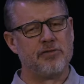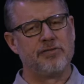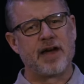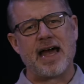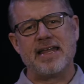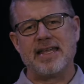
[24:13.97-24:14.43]

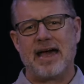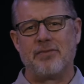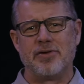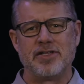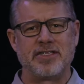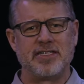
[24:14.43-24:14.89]
who've not
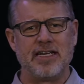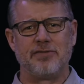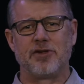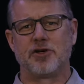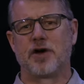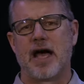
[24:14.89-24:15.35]
yet
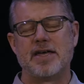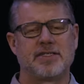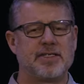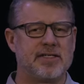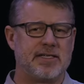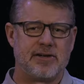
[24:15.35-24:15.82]
received
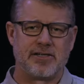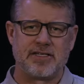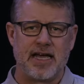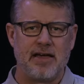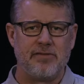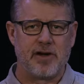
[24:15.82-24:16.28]
Christ as their
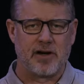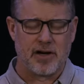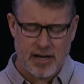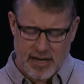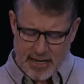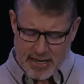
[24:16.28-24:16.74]
Savior,